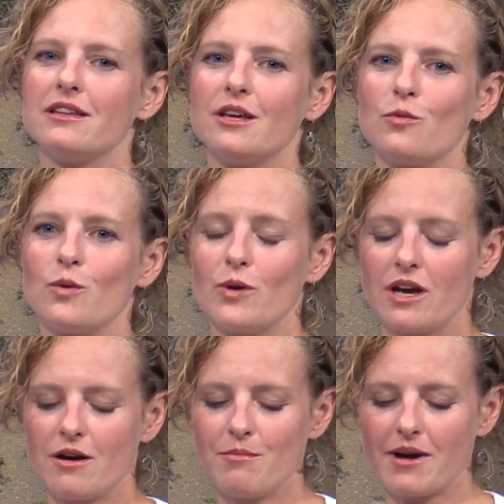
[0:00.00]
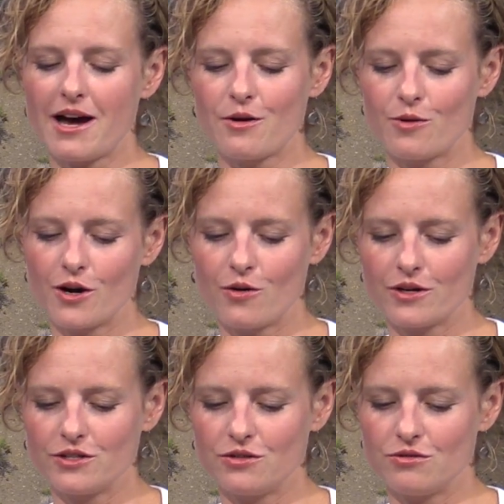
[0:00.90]
And then when we come back, we're
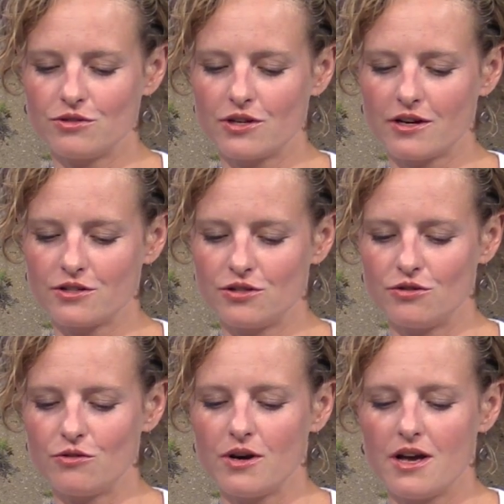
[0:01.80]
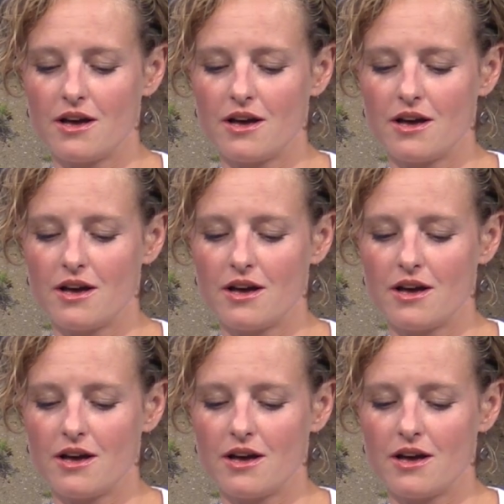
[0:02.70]
going to talk to